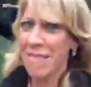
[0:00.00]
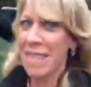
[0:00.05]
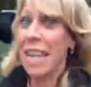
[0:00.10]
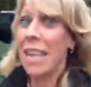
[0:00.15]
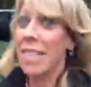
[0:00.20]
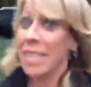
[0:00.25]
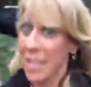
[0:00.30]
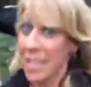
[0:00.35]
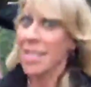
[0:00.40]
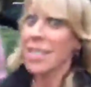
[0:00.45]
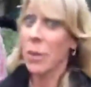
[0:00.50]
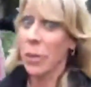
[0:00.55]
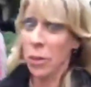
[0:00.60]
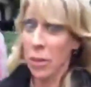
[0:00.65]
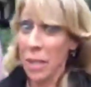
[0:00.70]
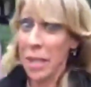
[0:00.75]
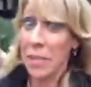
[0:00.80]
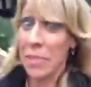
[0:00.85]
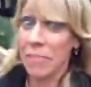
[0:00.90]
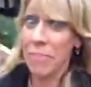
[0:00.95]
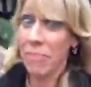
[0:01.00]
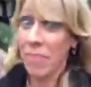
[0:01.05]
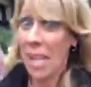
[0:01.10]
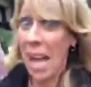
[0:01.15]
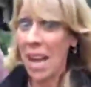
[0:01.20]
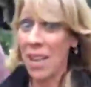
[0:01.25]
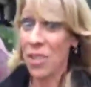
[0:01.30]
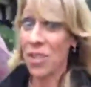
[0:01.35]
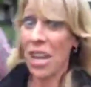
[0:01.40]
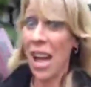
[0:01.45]
Yeah, this is Oakland.
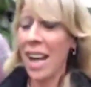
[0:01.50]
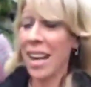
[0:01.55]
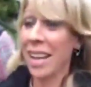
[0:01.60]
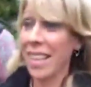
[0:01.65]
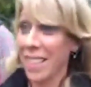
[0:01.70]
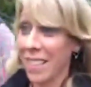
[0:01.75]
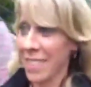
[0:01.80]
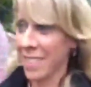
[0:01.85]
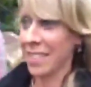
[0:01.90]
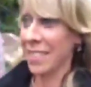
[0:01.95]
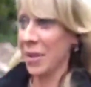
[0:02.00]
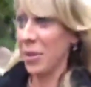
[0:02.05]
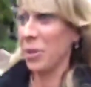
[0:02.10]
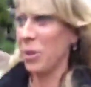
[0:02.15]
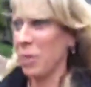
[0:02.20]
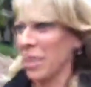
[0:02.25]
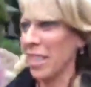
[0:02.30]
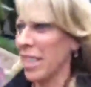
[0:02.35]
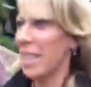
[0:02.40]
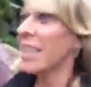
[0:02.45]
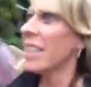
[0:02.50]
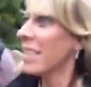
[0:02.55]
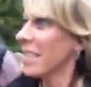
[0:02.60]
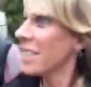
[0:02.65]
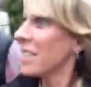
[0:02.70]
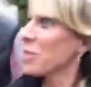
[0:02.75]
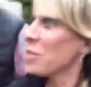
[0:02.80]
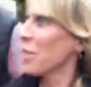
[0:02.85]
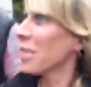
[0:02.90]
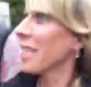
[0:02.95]
Hashtag this is Oakland.
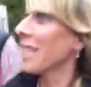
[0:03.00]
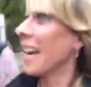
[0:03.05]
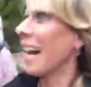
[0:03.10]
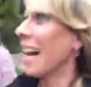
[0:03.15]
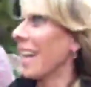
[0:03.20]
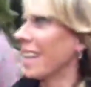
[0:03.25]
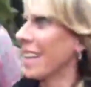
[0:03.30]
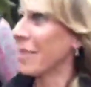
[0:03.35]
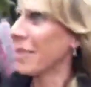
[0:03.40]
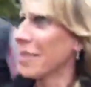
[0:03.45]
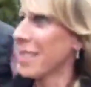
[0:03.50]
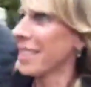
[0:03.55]
Did you see that? That was